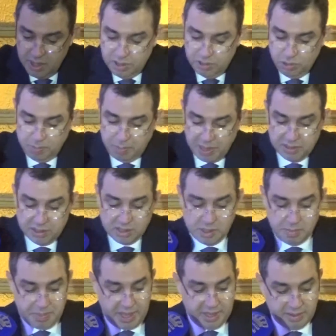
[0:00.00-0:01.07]
to
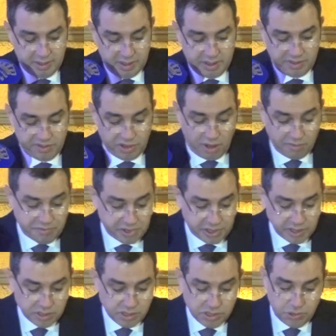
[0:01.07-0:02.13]
participate in this
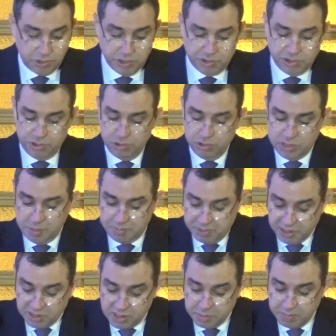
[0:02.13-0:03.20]
conference to introduce the
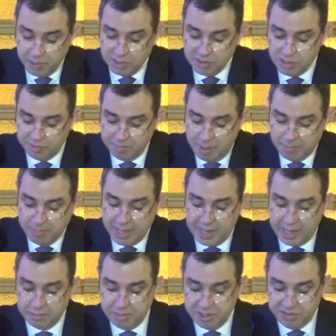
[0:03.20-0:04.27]
principles of public
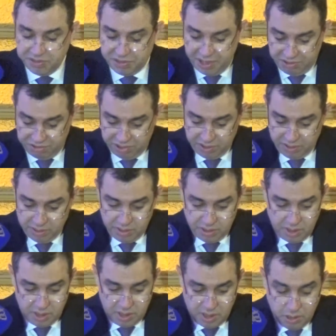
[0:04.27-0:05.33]
administration,
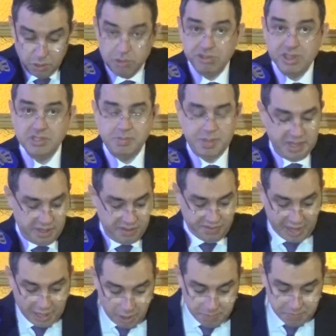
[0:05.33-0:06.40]
which has been
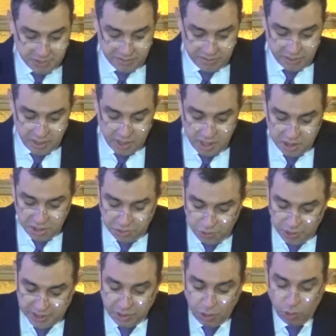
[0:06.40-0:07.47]
developed through
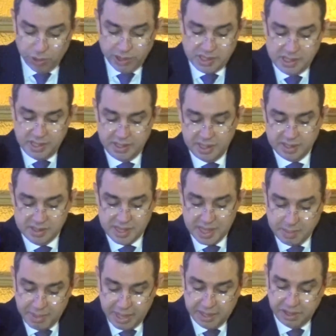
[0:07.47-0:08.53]
an OECD
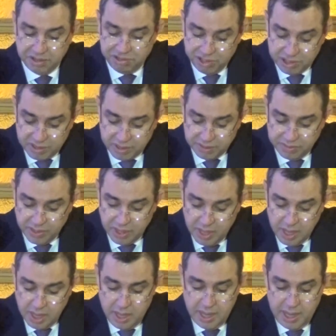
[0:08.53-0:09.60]
Sigma initiative
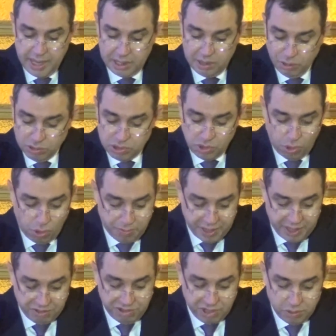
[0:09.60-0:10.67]
in close
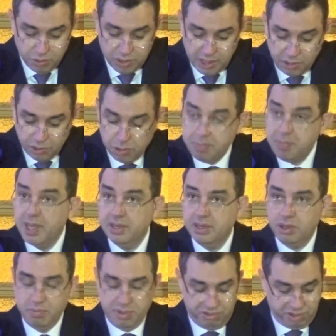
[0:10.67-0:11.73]
cooperation with the European
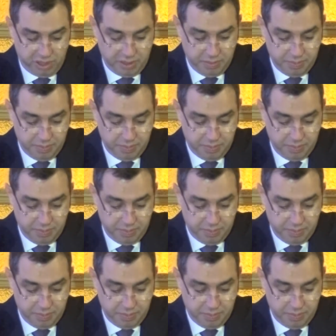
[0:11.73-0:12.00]
Commission.